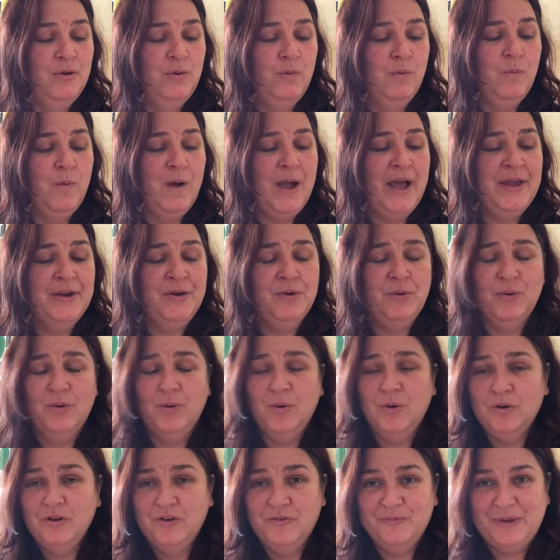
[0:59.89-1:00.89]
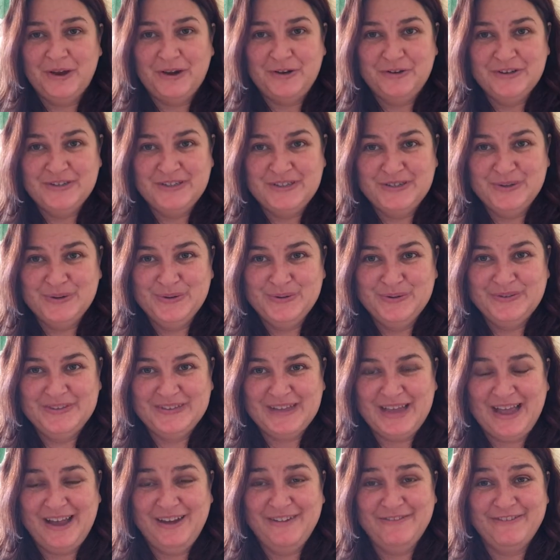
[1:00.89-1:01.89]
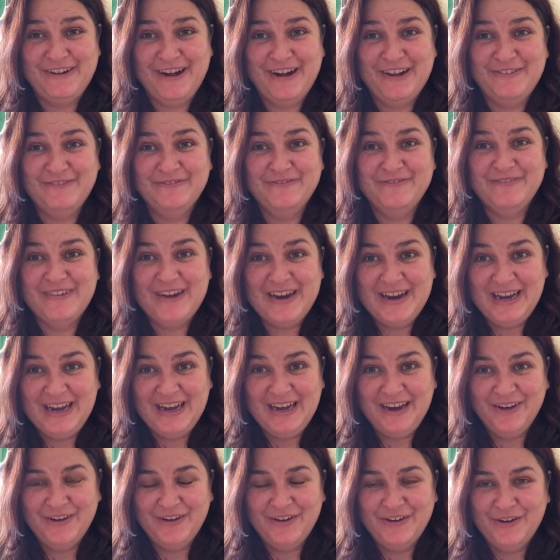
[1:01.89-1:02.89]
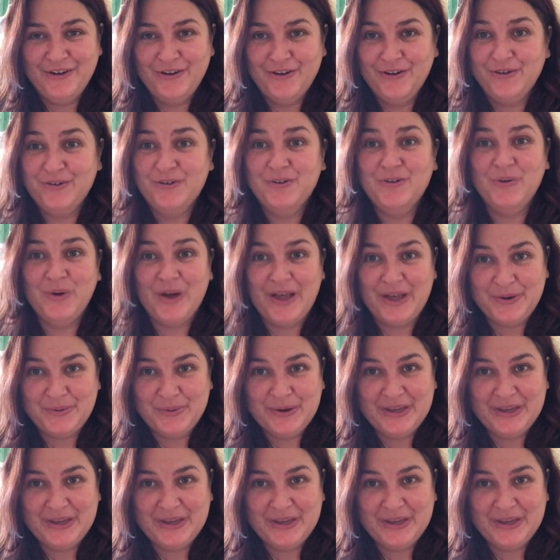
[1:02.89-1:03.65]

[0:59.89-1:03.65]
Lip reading: One or all of my crystals are running really low quite